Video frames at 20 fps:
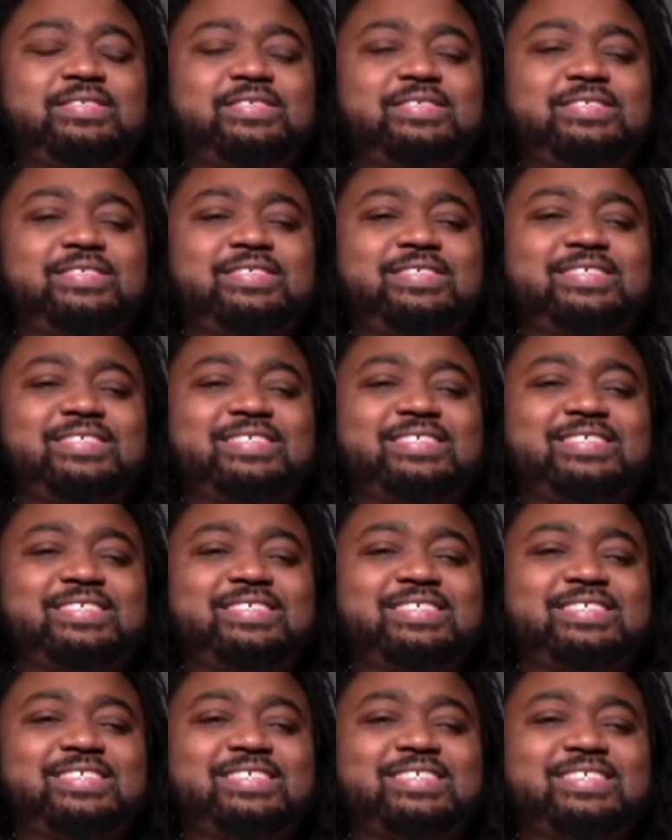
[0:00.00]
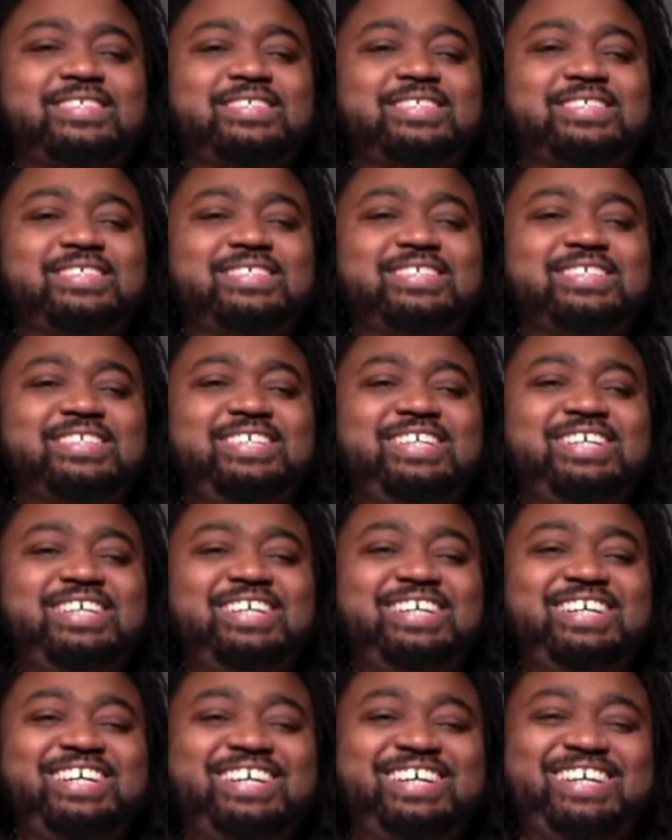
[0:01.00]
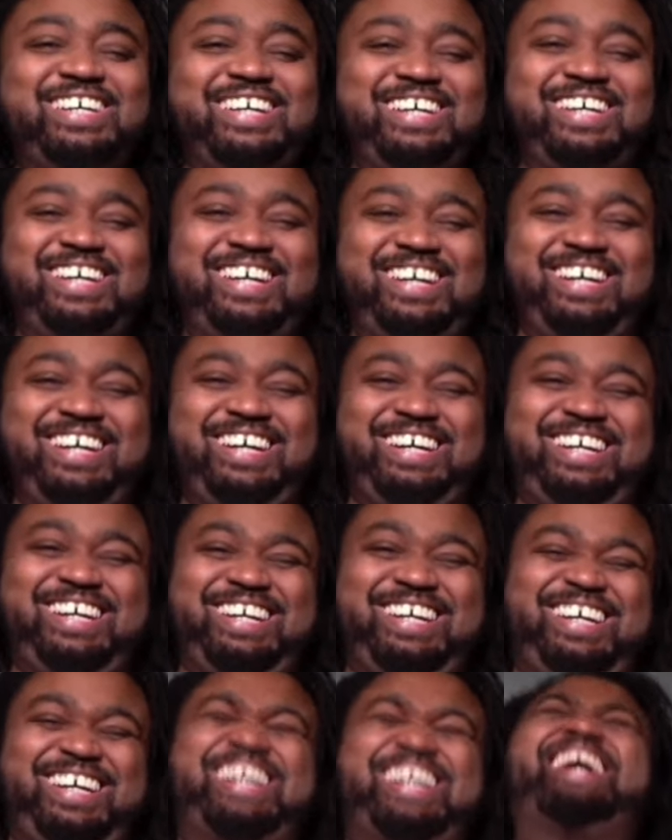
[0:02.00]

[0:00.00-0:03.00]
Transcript: (silent)